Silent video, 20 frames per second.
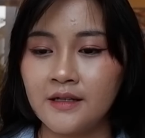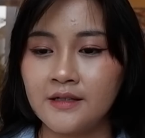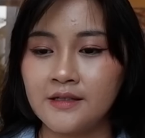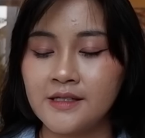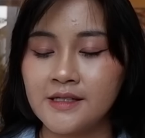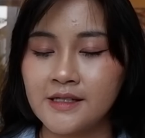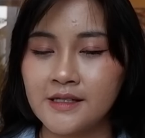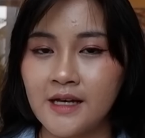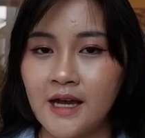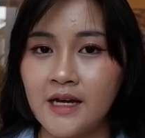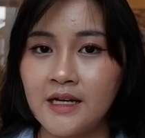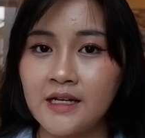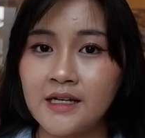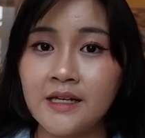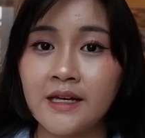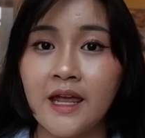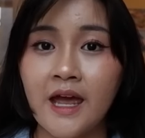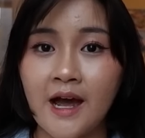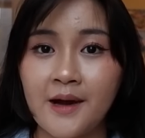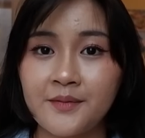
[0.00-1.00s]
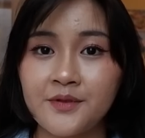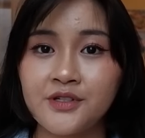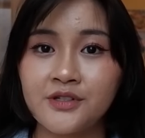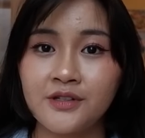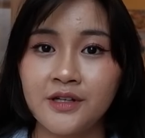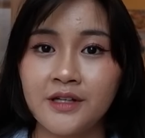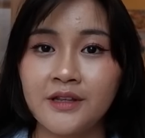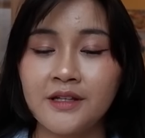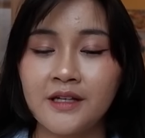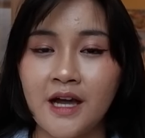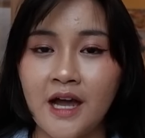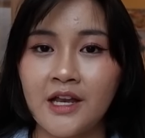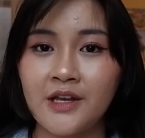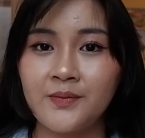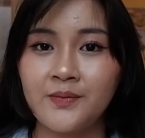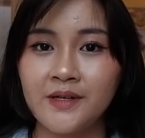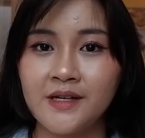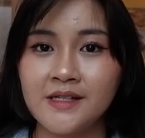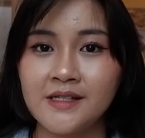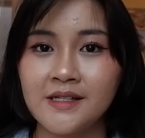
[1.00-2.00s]
just kind of encapsulate the kind
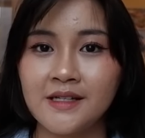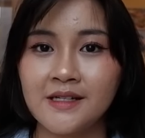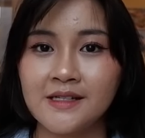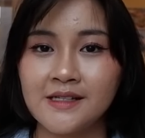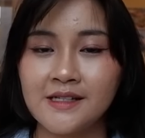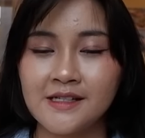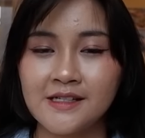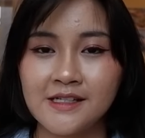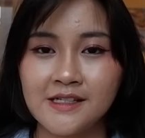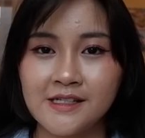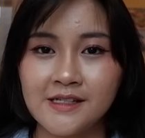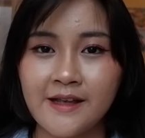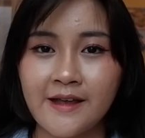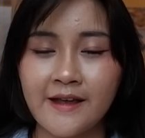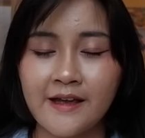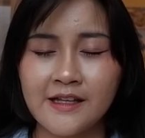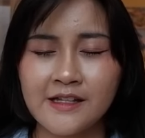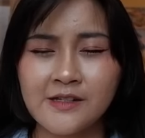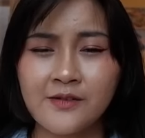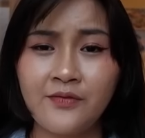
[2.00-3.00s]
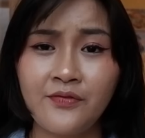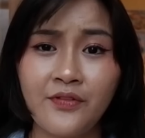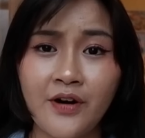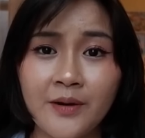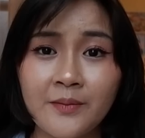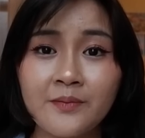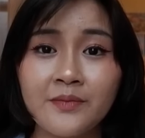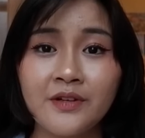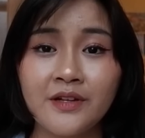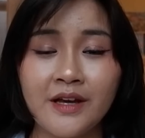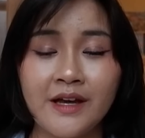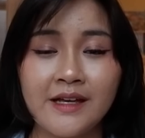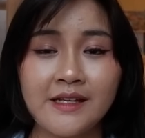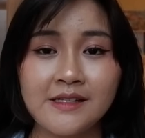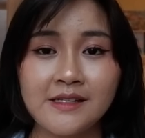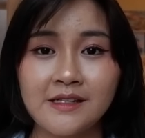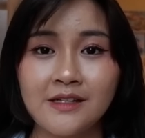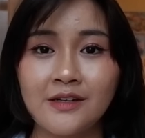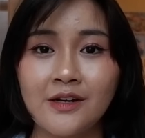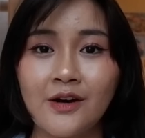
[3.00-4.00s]
of place it is. It's just like, it's a fun
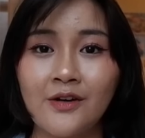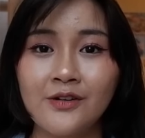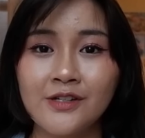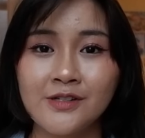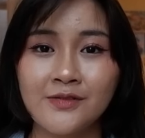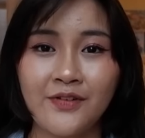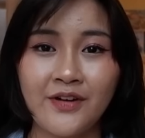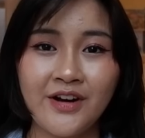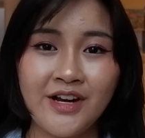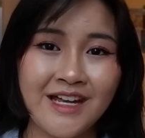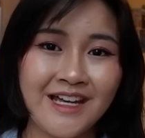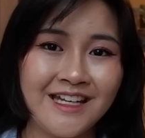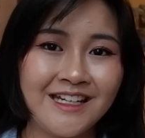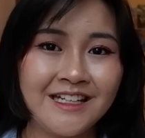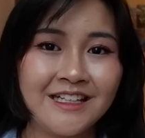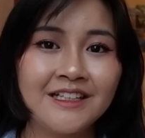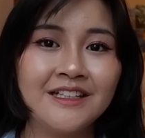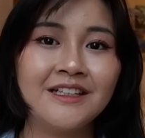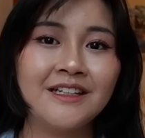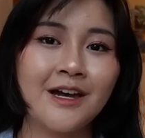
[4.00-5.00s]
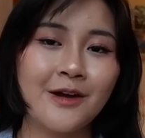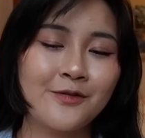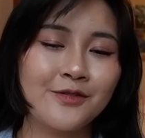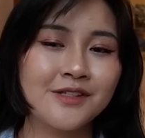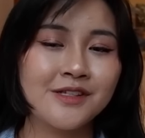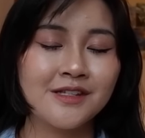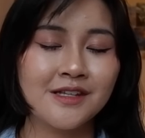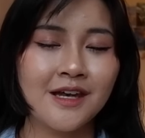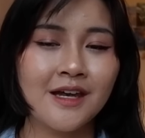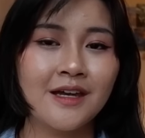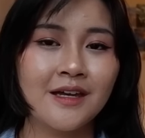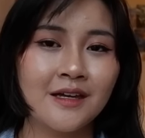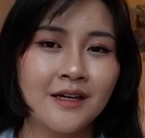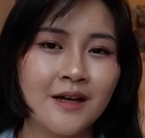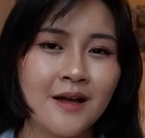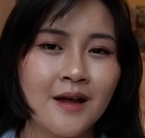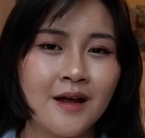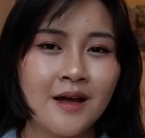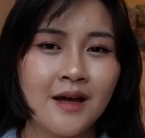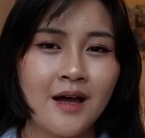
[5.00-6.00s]
place, you know? It's very indie, I would say.
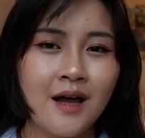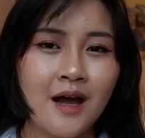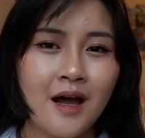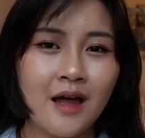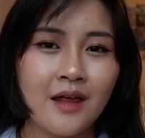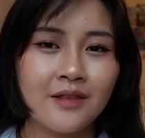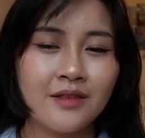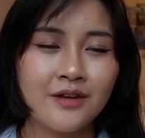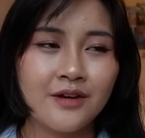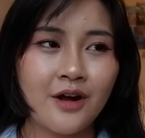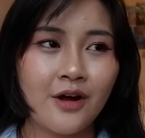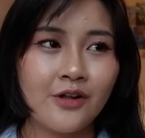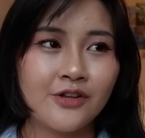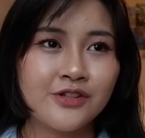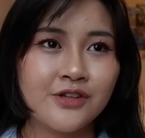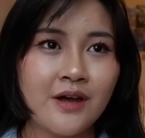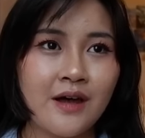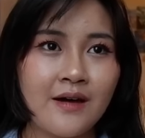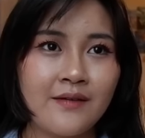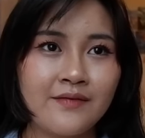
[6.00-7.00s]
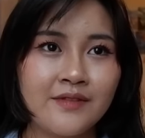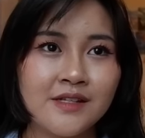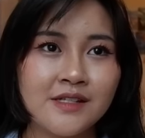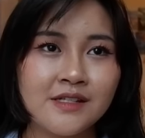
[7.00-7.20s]
And they also have